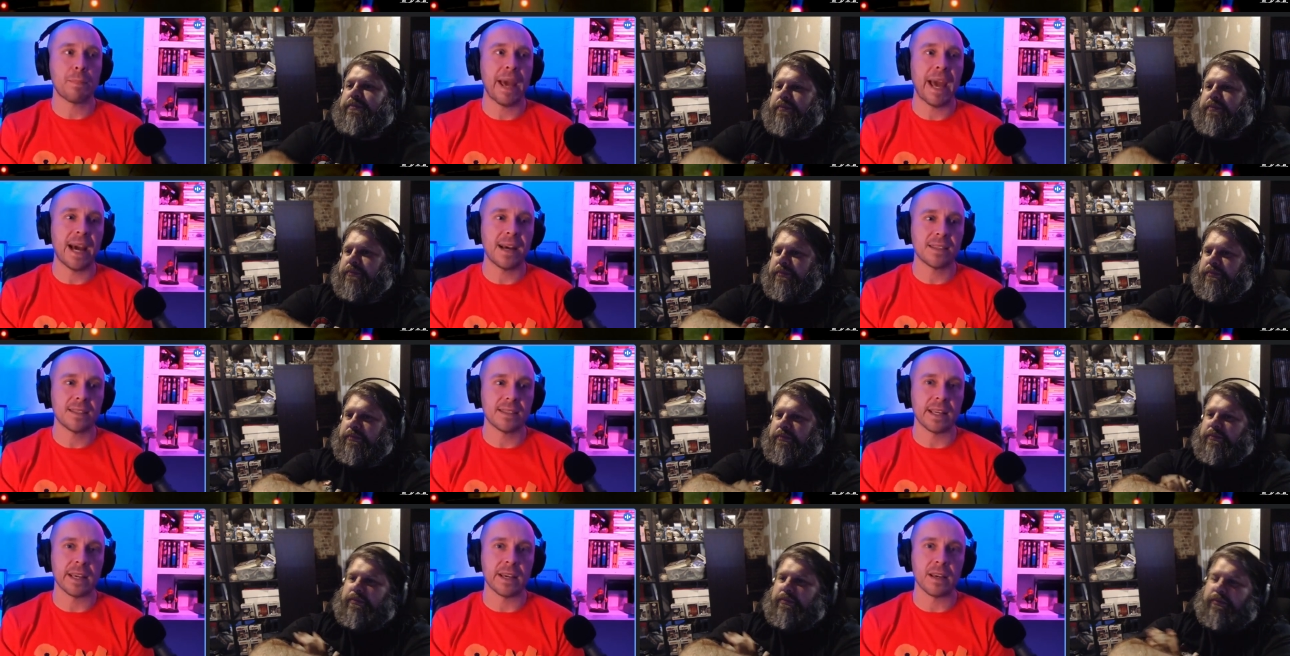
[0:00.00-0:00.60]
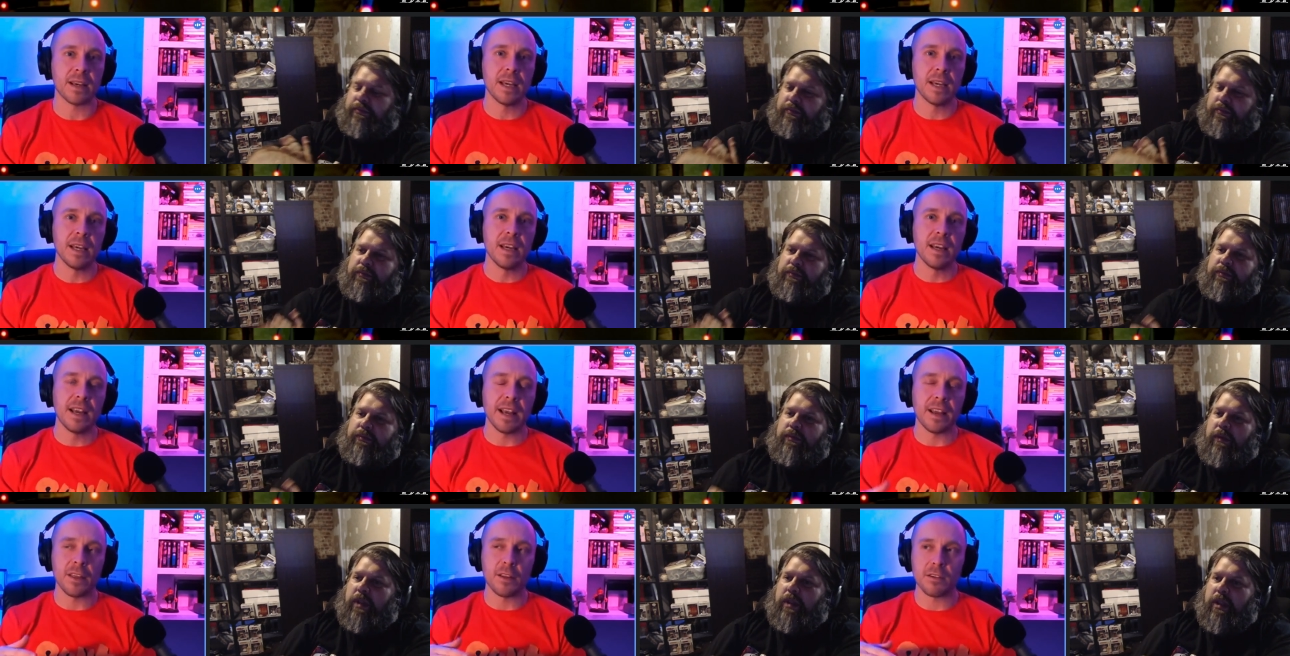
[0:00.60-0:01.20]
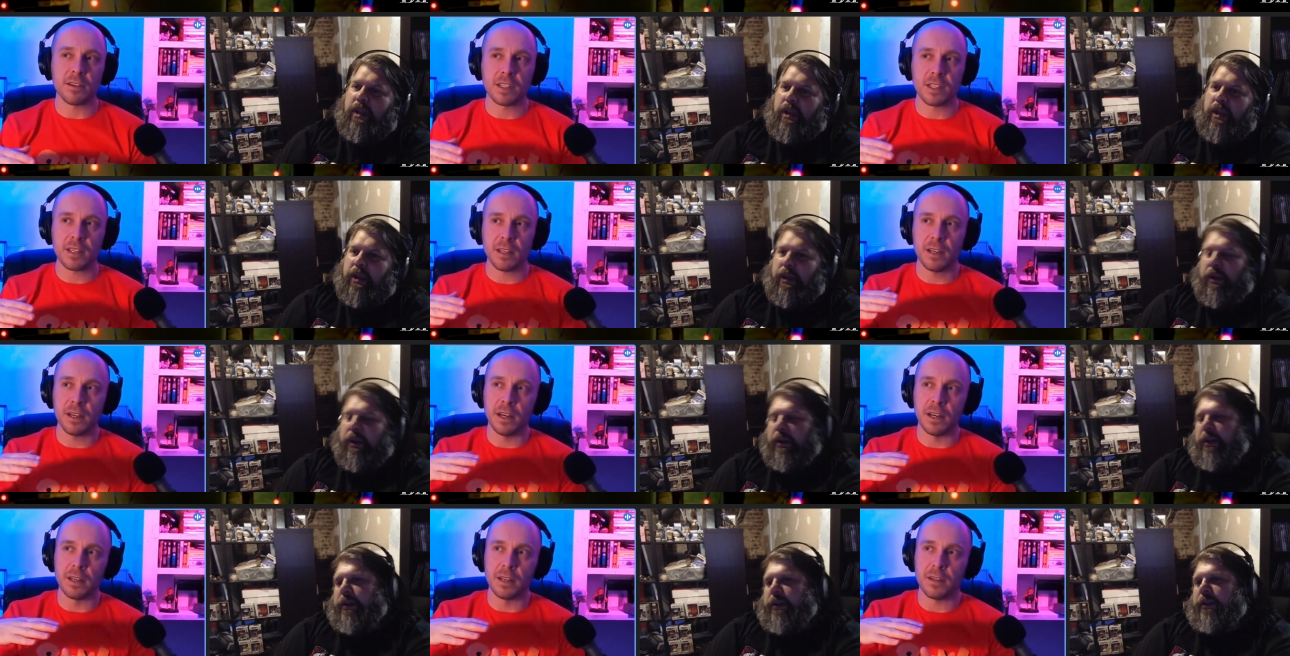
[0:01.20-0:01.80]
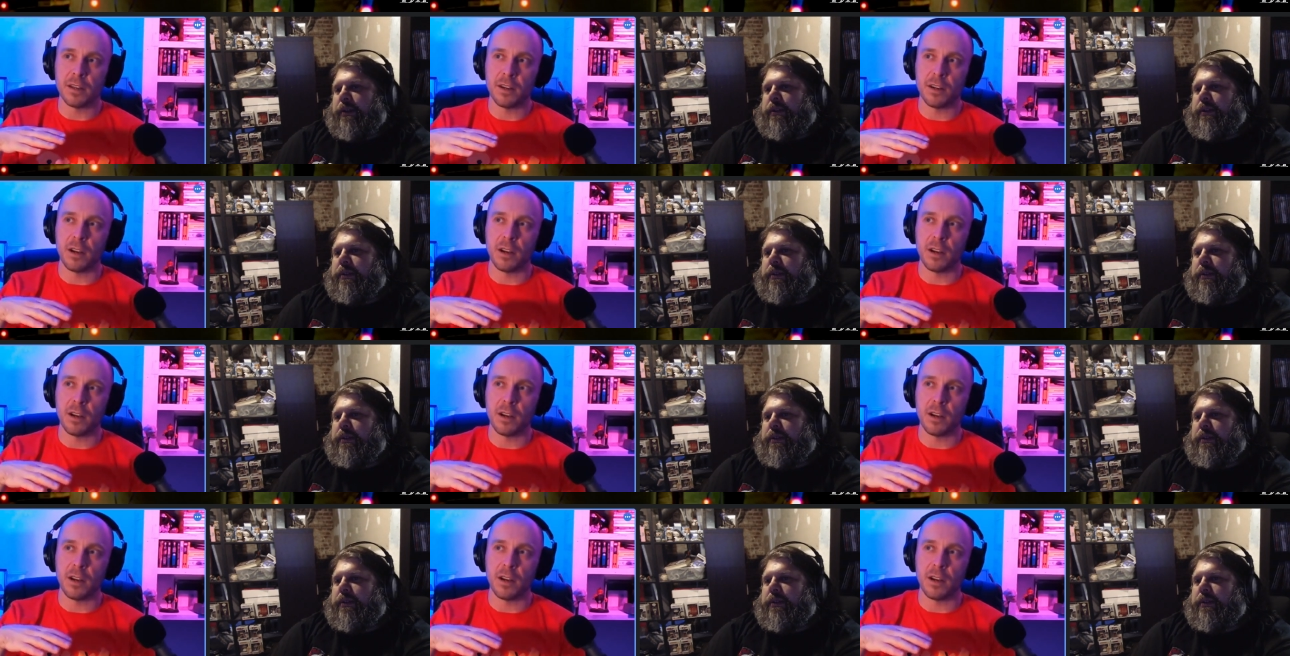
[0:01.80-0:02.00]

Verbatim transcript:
Speaker 1: passing and there's a,